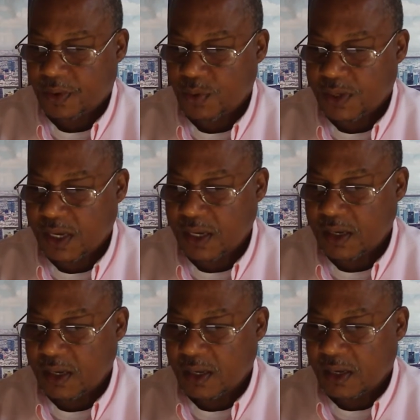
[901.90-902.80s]
Okay?
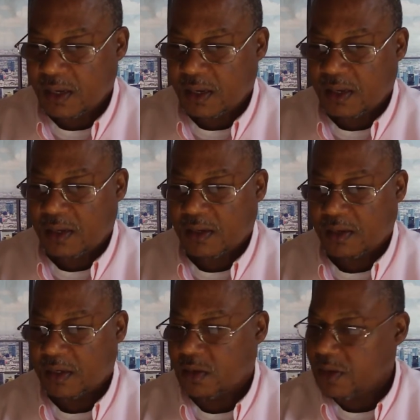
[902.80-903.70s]

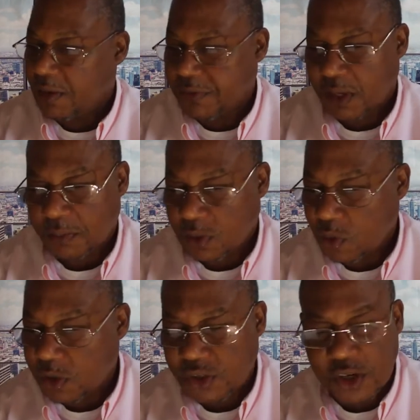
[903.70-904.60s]
You don't have to
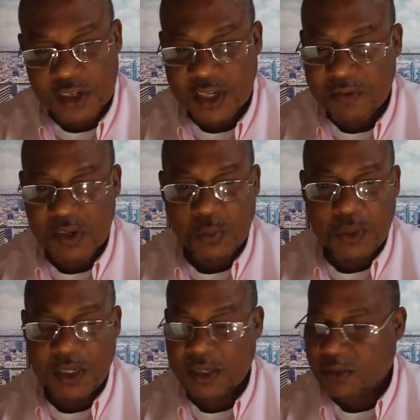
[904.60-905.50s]
go to church every
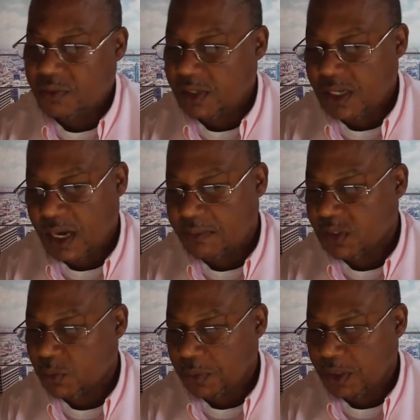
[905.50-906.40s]
week, three times
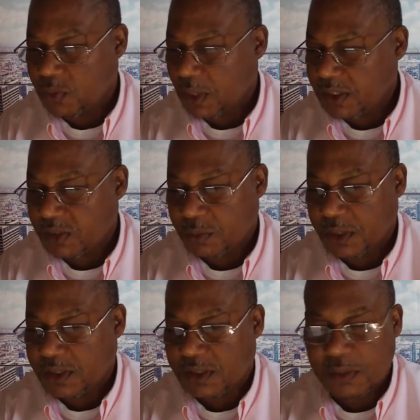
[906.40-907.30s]
a week, twice a
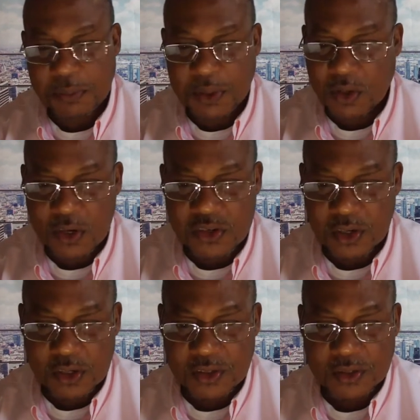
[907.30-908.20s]
week to be God's
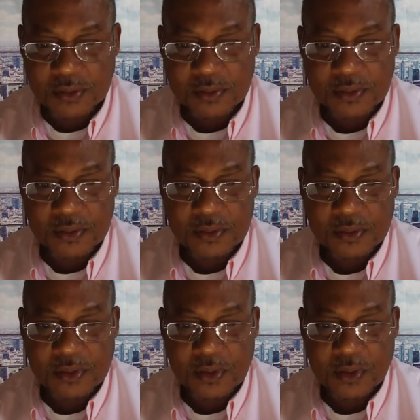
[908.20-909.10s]
church.
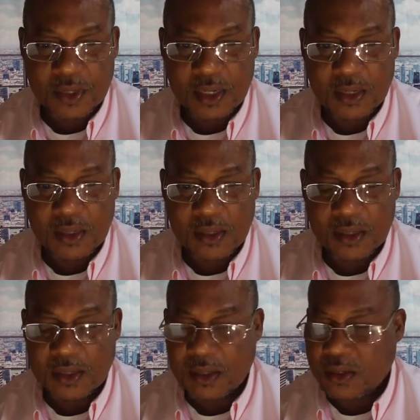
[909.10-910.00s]
Okay?
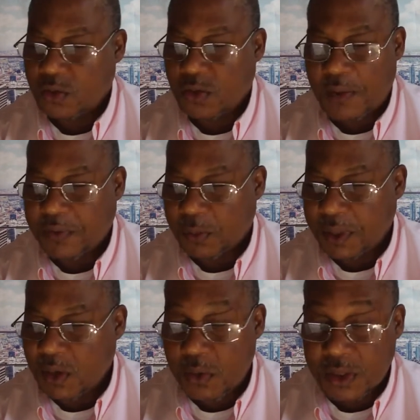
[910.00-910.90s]
You don't have to
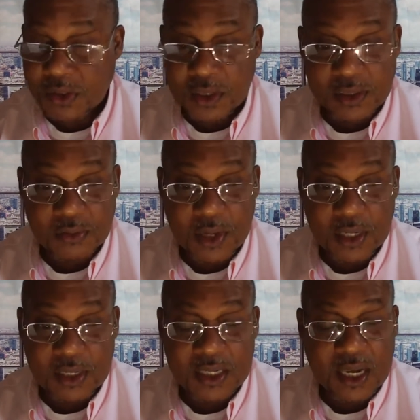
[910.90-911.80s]
be going to church
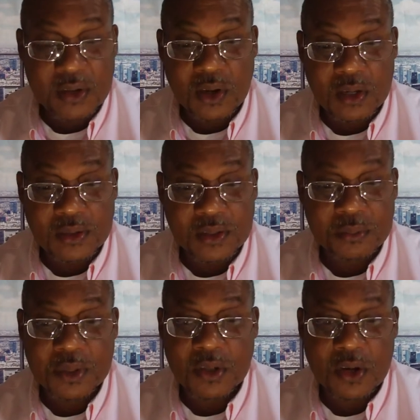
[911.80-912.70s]
regularly at all to
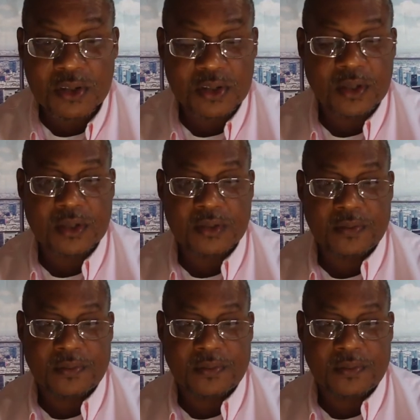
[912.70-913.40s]
be God's church.